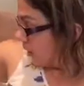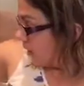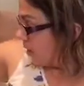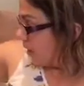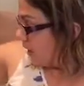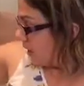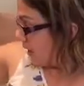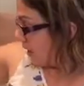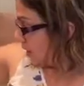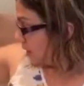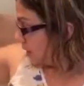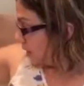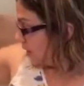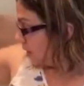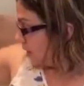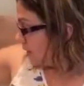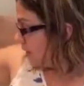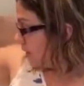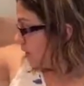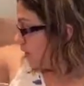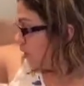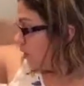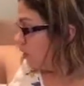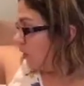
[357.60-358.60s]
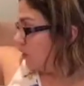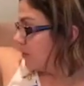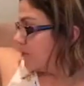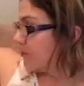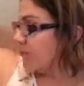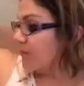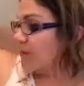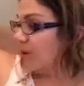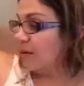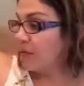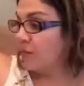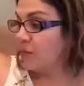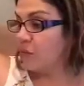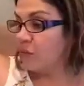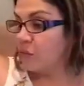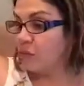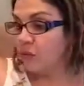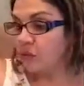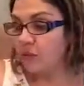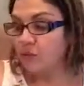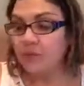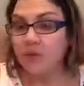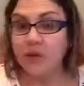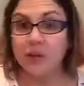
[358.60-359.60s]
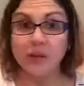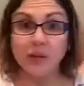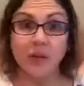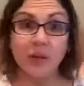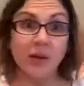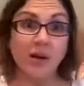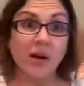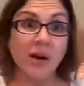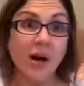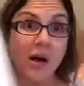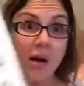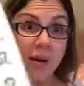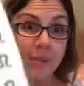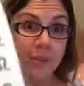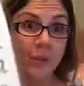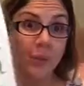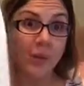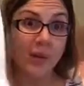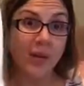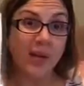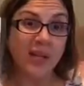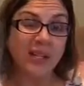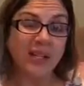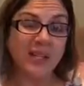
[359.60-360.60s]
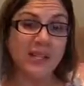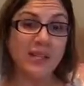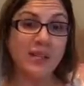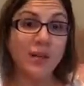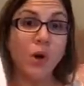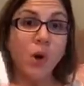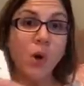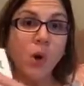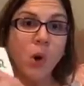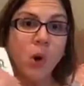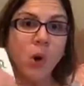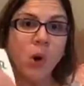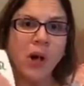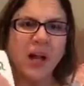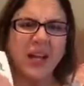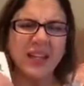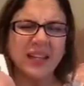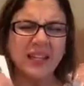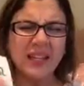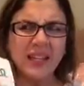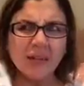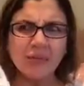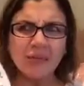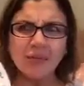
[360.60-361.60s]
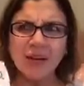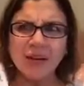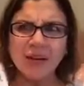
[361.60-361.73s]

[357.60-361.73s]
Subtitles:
cutouts here on fivefolderfun.com. Okay, and these are all, I think